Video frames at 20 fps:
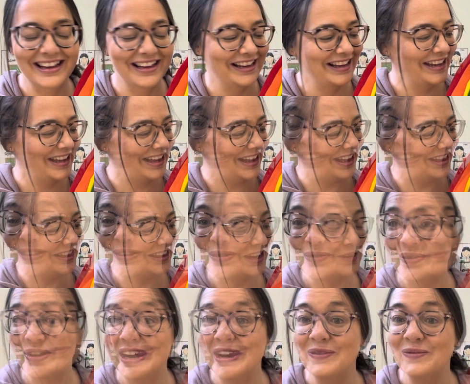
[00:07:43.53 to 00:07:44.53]
This is a
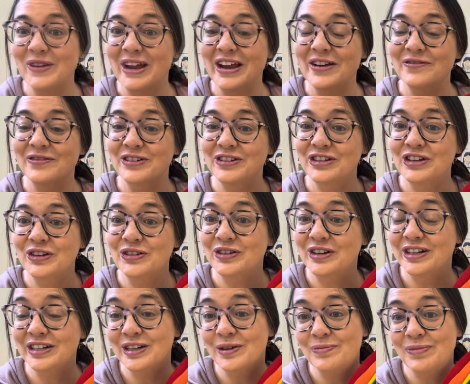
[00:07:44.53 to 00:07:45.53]
great way for
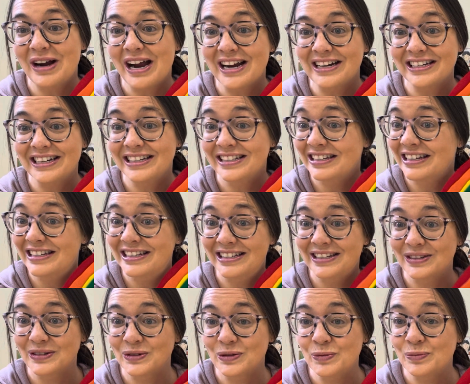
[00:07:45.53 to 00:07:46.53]
children to practice
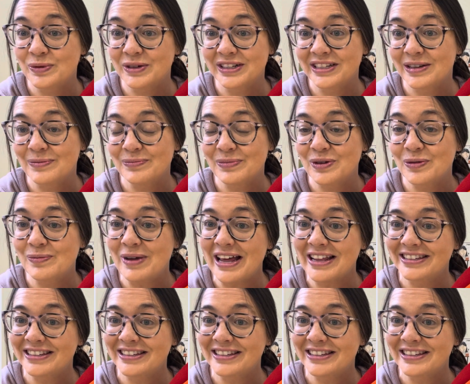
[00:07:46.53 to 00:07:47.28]
super simple math